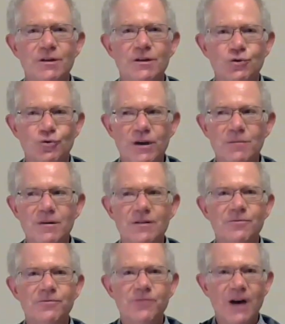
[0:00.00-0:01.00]
enjoyment,
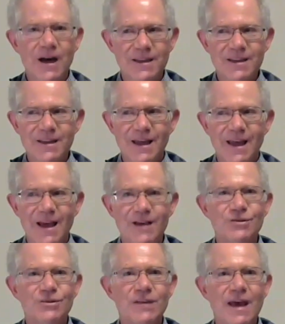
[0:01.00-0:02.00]
and fun
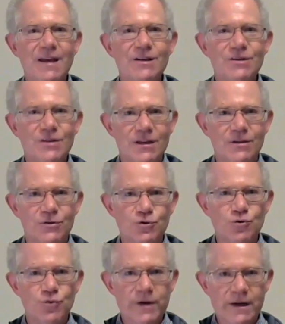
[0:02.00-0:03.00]
as they did doing